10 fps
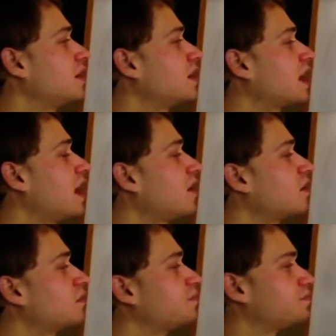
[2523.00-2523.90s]

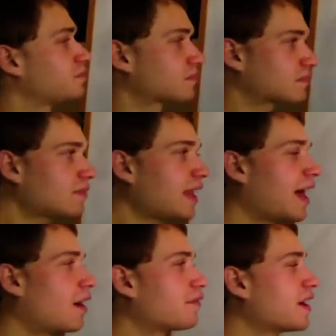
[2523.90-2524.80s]
indicator,
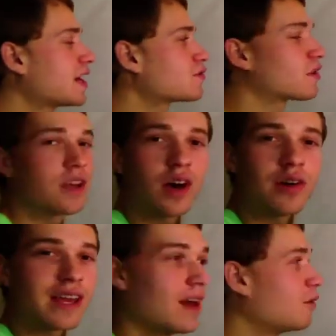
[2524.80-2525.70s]
how fast we're
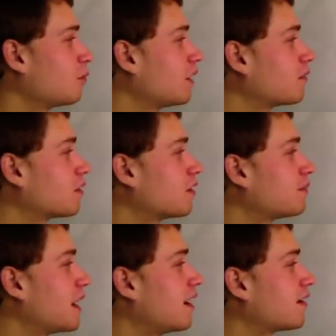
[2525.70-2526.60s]
going. We've learned
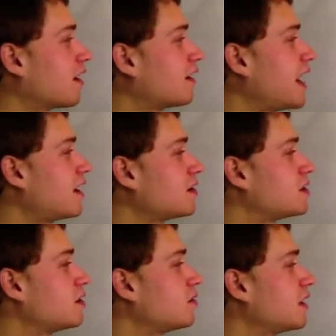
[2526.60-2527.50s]
about our
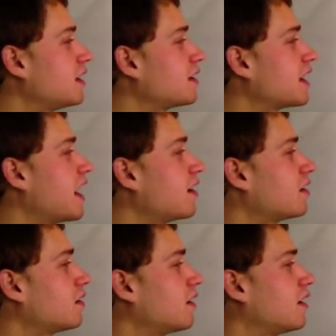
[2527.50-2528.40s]
attitude
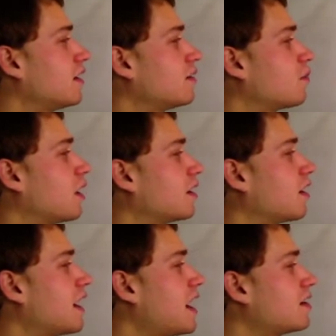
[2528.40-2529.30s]
indicator, what
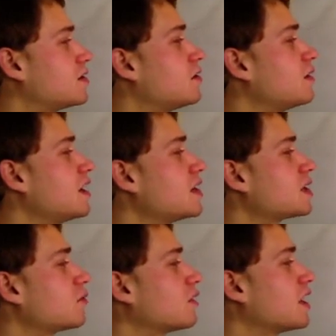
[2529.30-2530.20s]
our attitude is
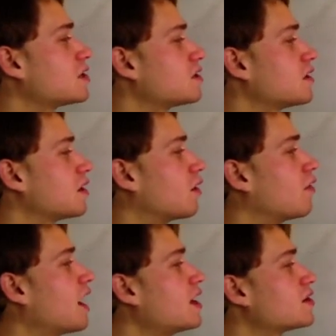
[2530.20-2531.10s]
in relation to the
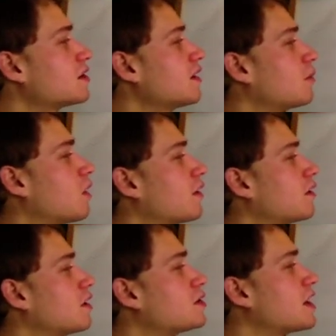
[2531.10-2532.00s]
horizon and whether
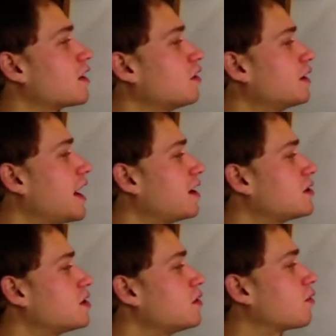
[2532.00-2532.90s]
it's a good
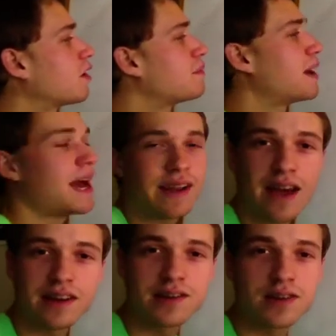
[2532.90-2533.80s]
attitude or a bad
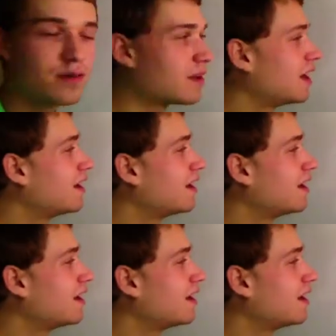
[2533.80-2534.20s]
attitude.